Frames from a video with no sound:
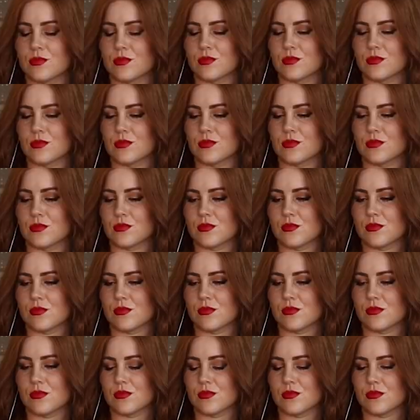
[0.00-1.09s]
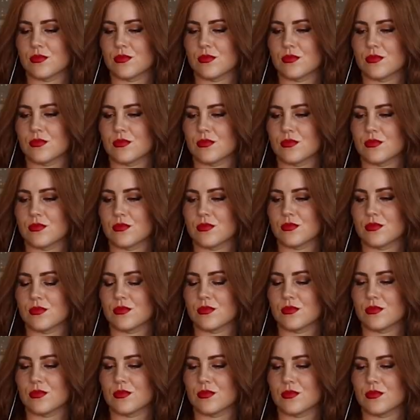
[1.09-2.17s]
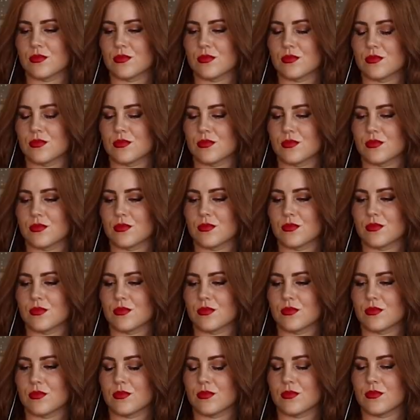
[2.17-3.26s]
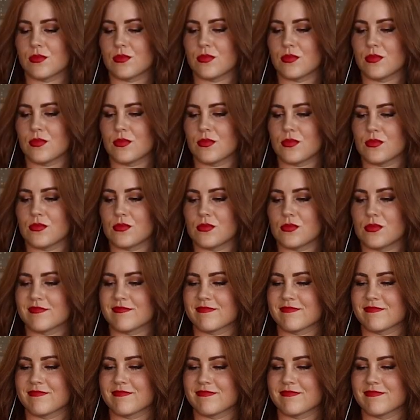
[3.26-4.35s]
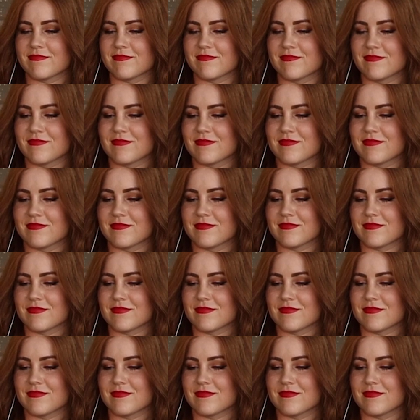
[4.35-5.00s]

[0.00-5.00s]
(silent)